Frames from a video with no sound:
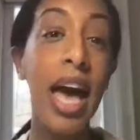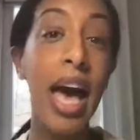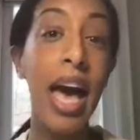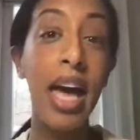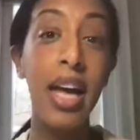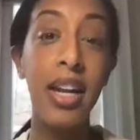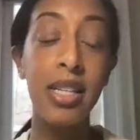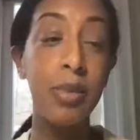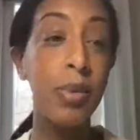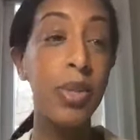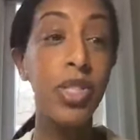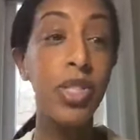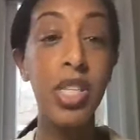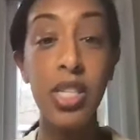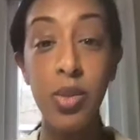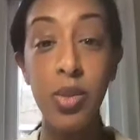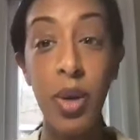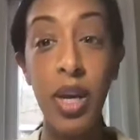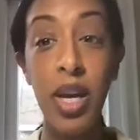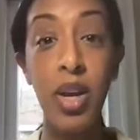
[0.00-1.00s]
And especially
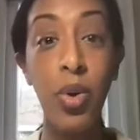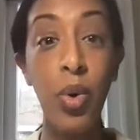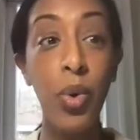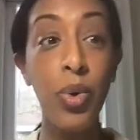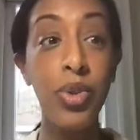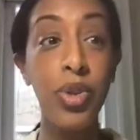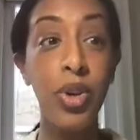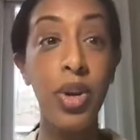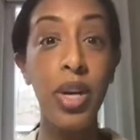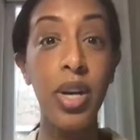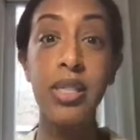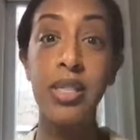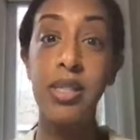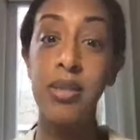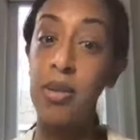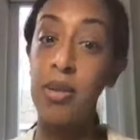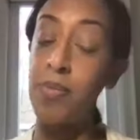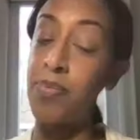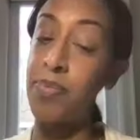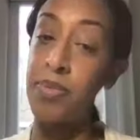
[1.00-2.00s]
as we get older,
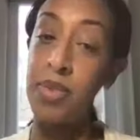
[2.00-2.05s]
it's